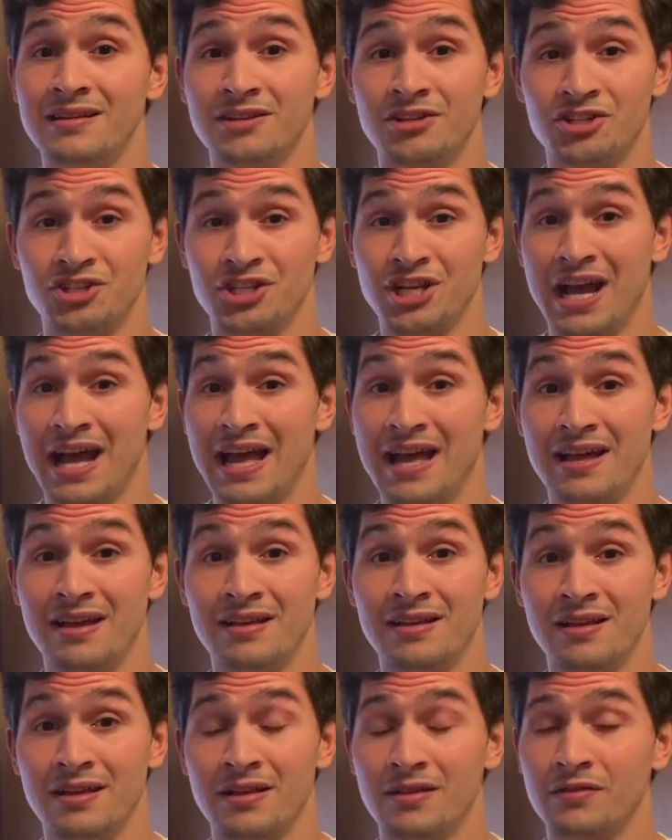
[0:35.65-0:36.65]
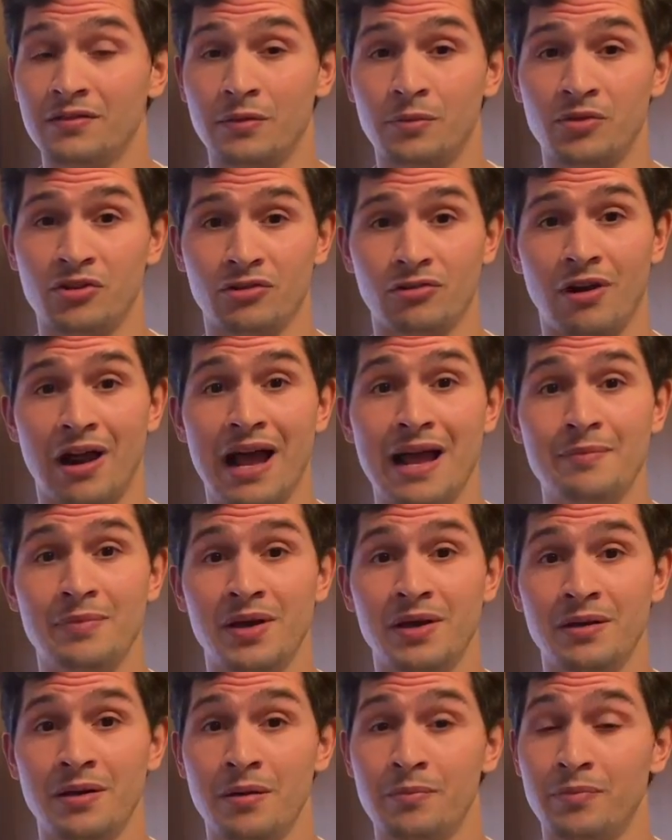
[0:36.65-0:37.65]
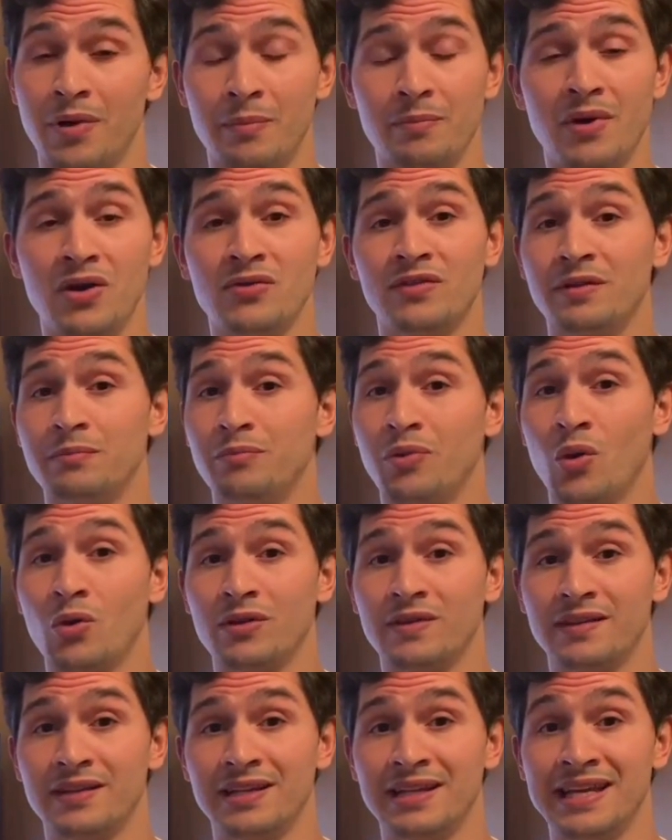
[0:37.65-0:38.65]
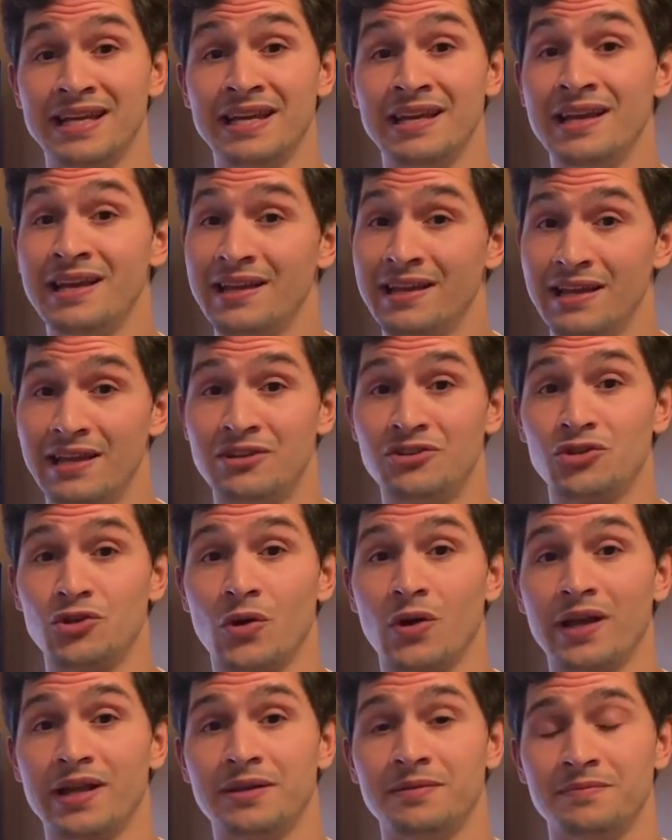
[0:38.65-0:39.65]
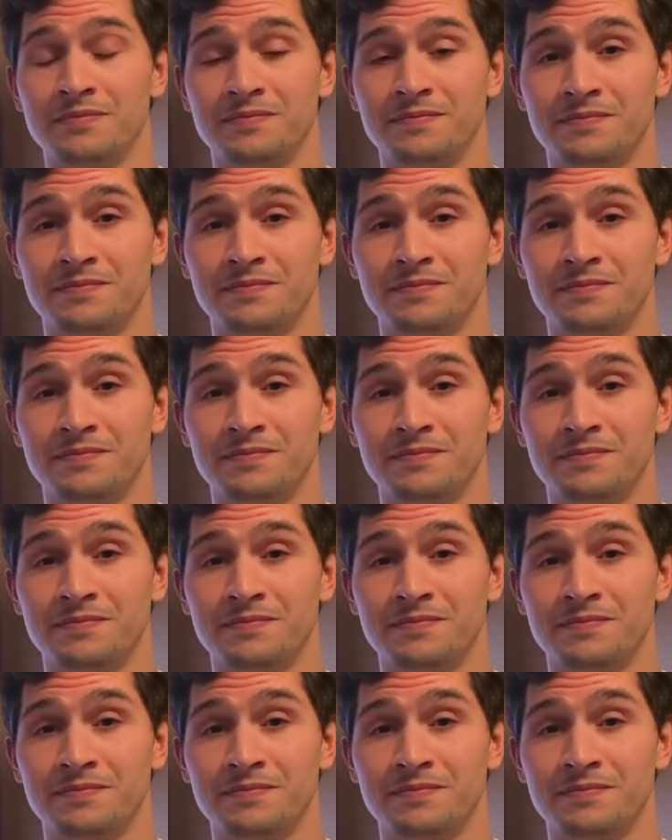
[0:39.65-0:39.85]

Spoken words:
share, subscribe, but most importantly, enjoy.